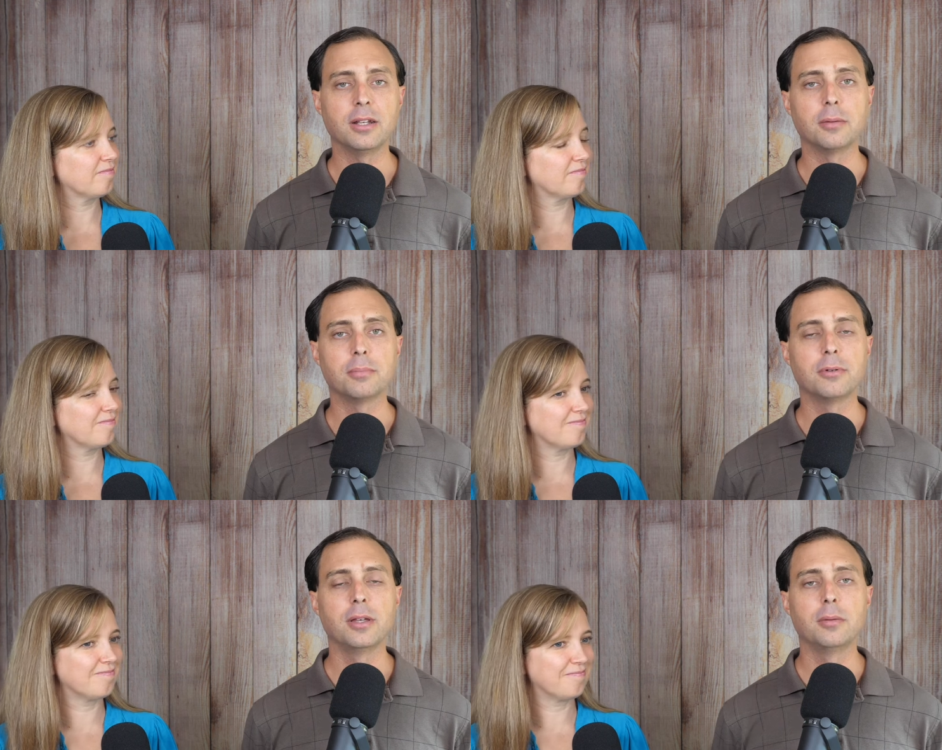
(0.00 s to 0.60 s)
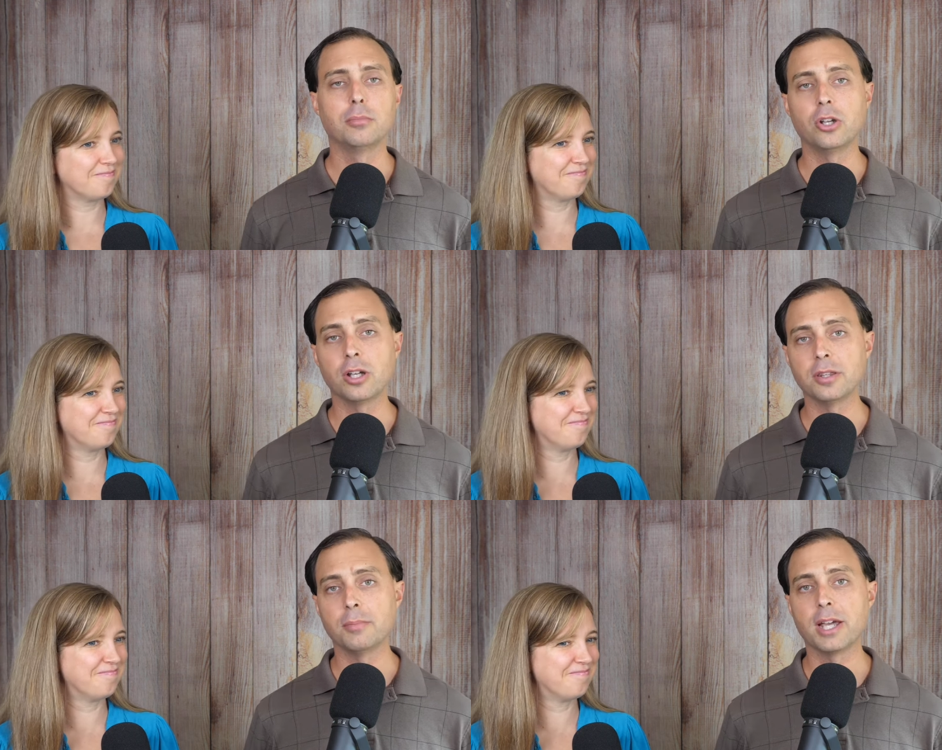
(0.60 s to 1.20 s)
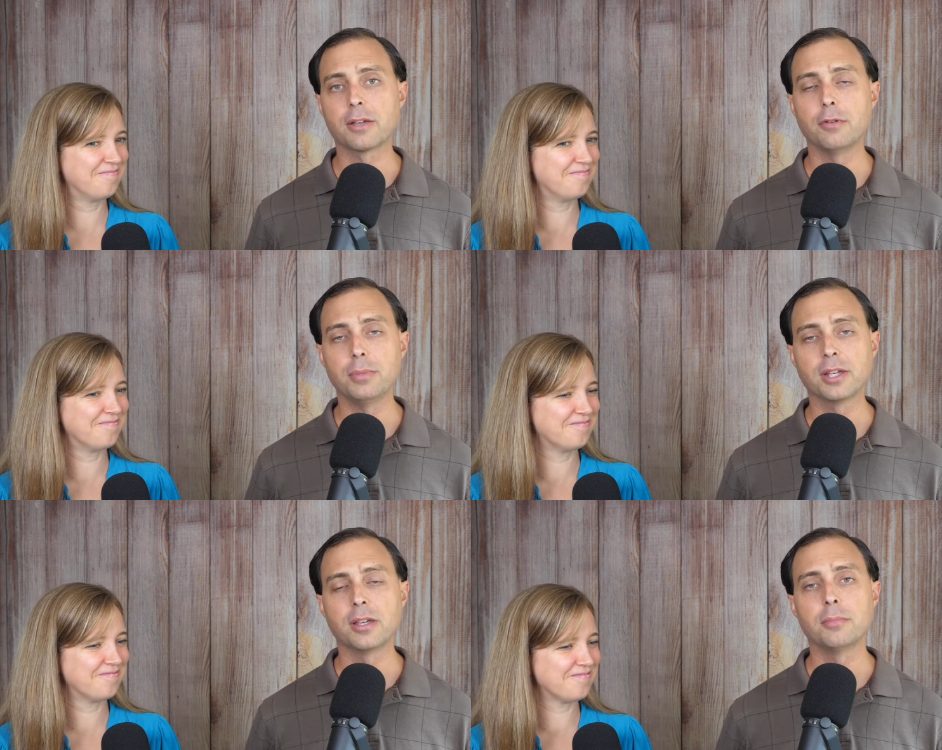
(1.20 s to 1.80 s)
Speaker 1: it up, put it on the back of a
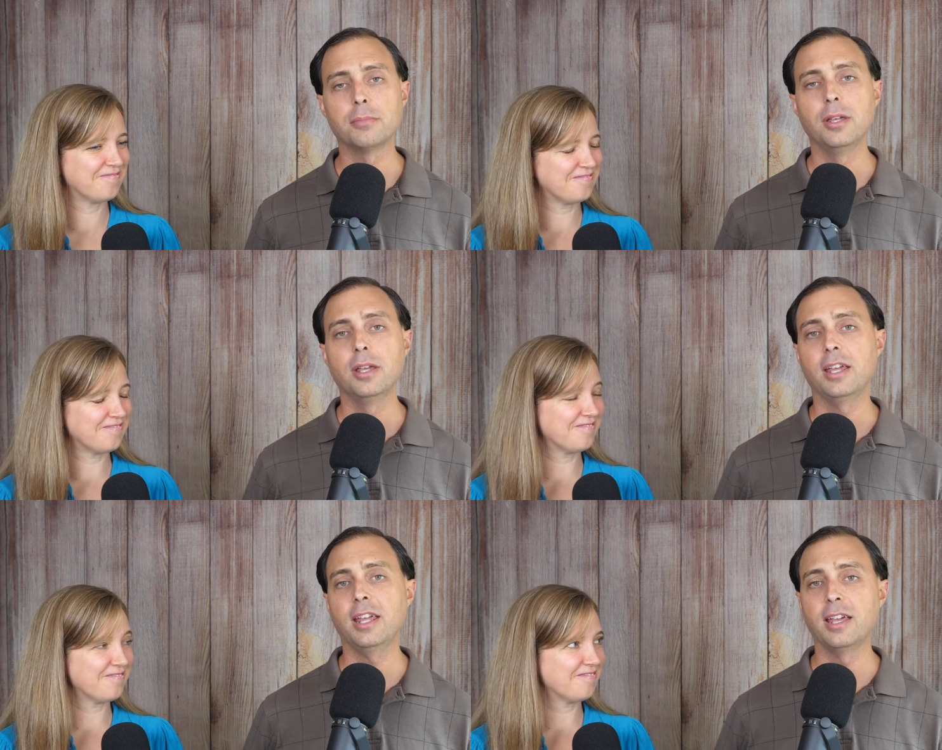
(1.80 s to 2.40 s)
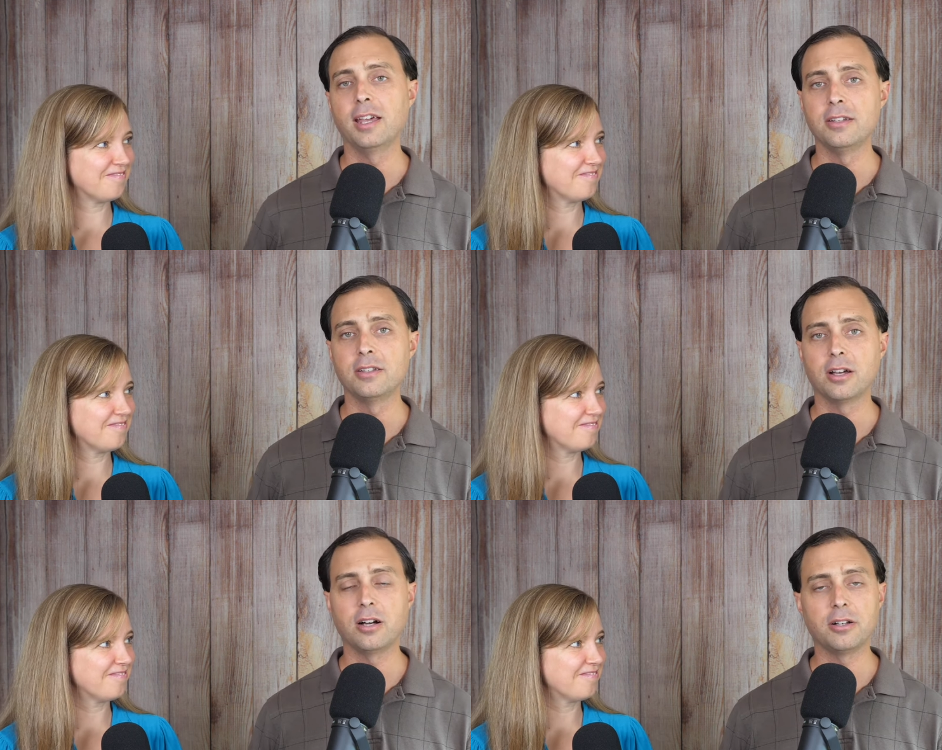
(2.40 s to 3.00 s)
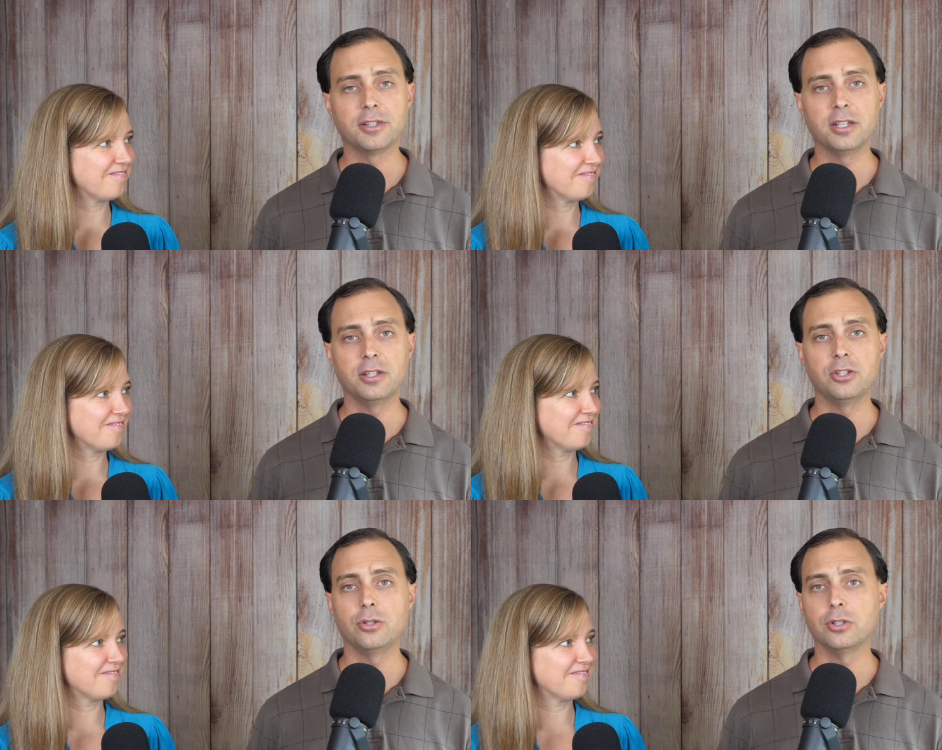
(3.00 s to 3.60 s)
pickup, and haul it
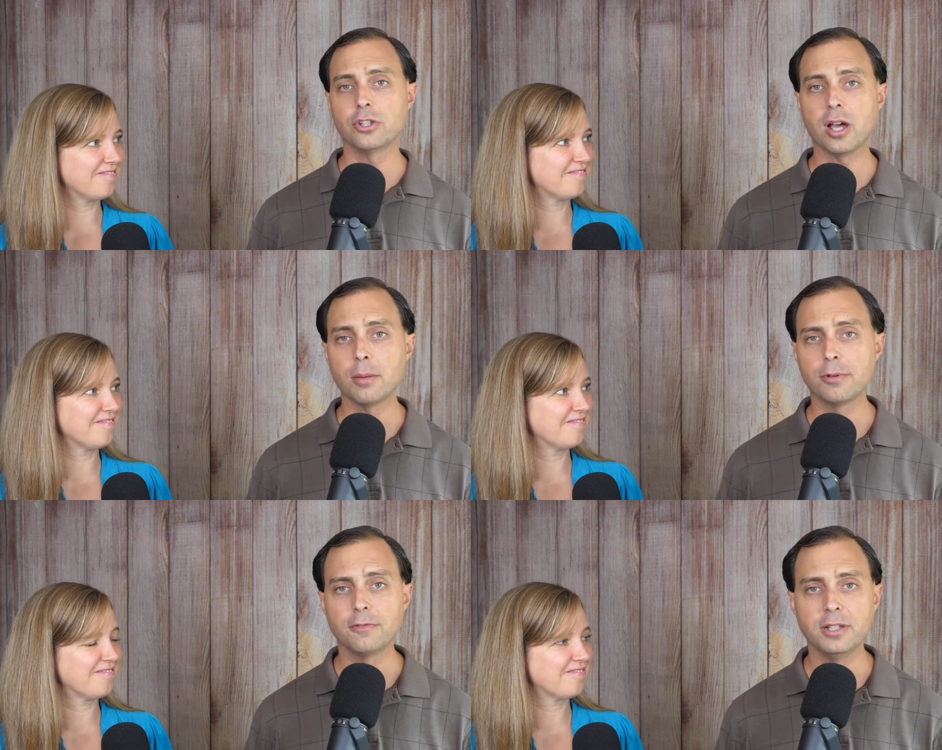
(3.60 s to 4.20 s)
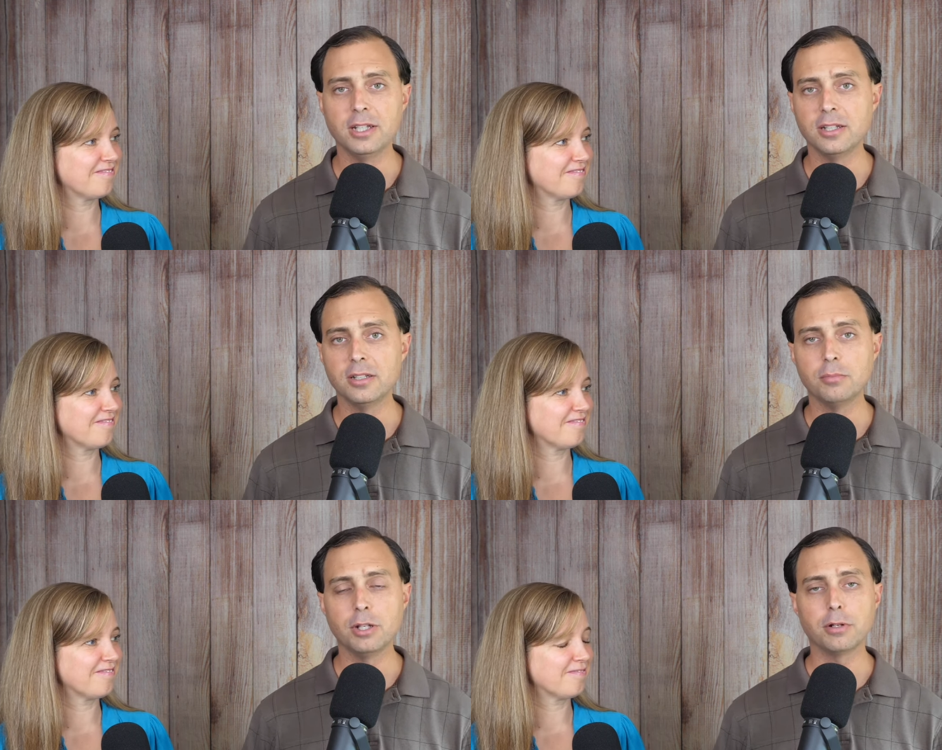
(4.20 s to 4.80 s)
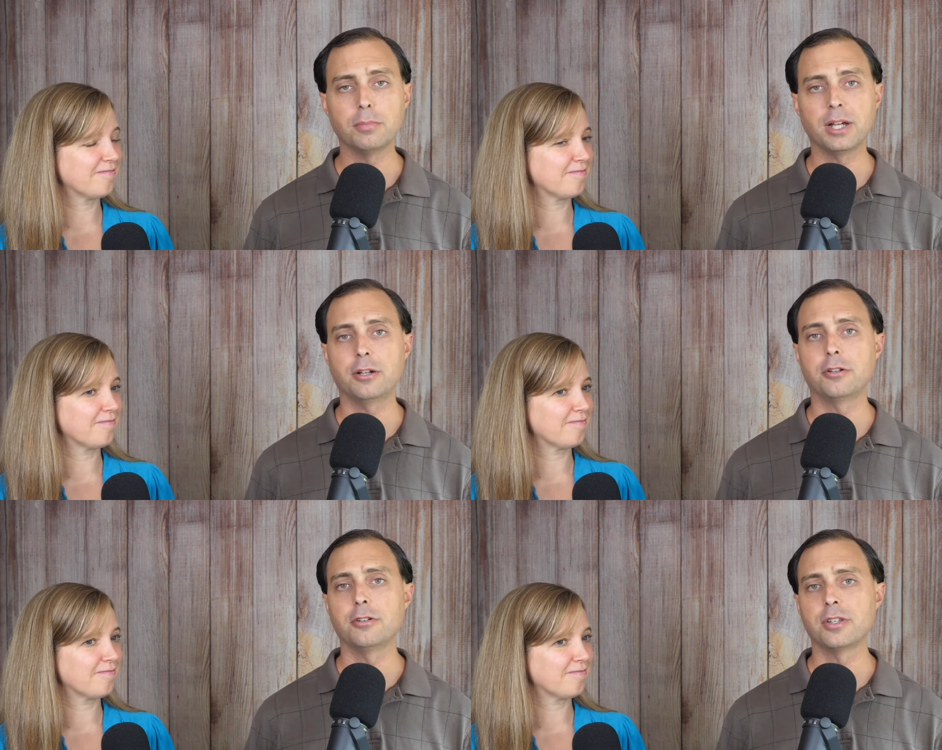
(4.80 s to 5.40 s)
into a shop if it needed to be
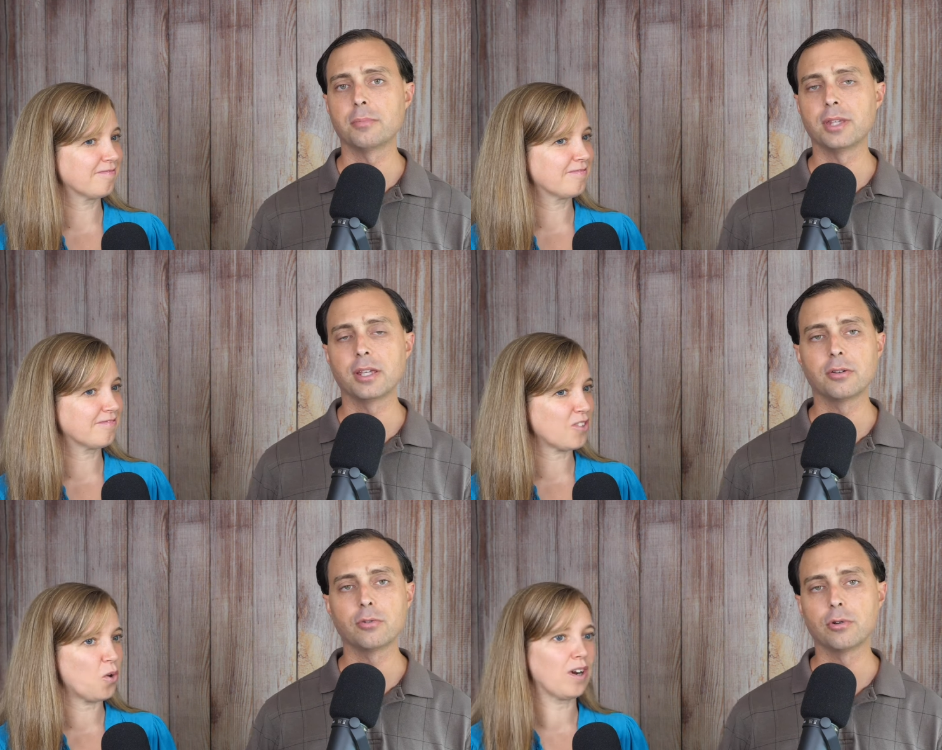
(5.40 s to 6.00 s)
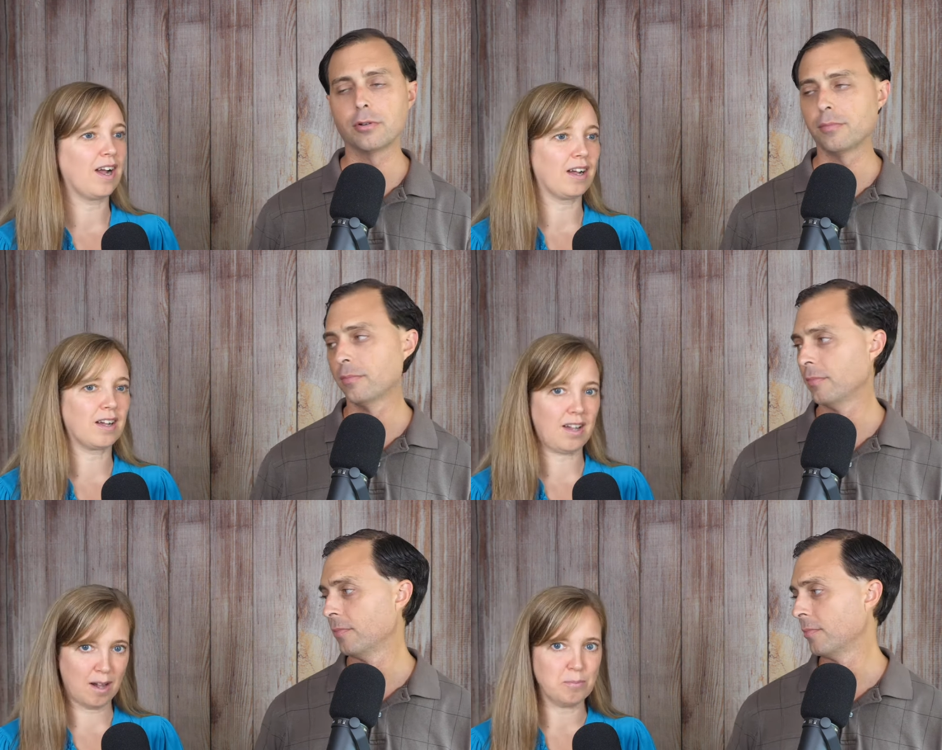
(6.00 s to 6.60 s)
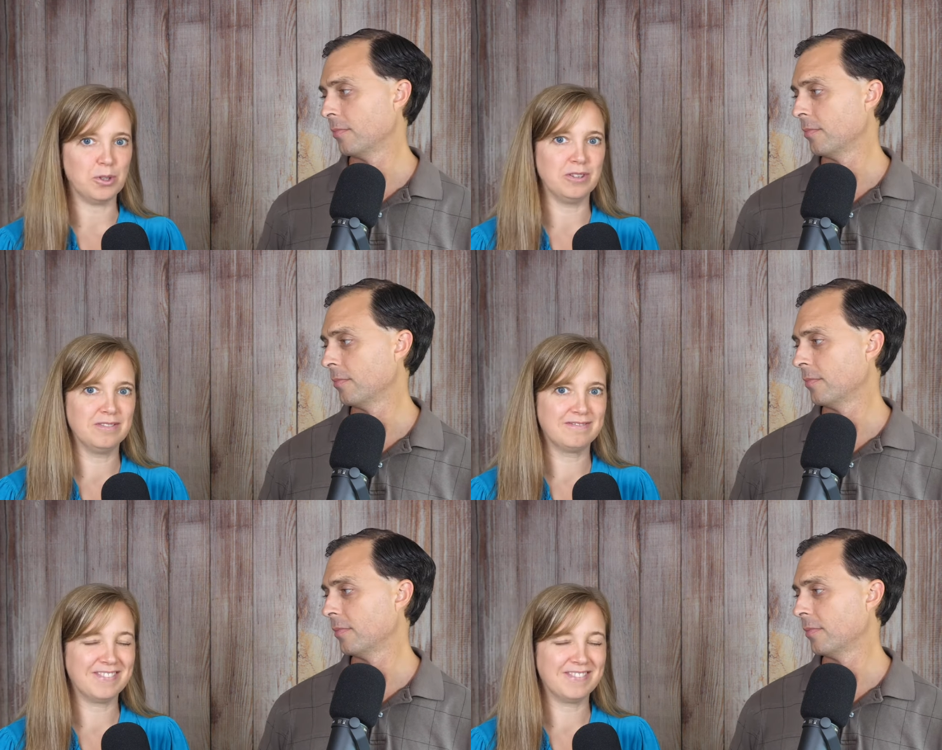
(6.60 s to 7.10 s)
repaired or something.
Speaker 2: Or, or a couple,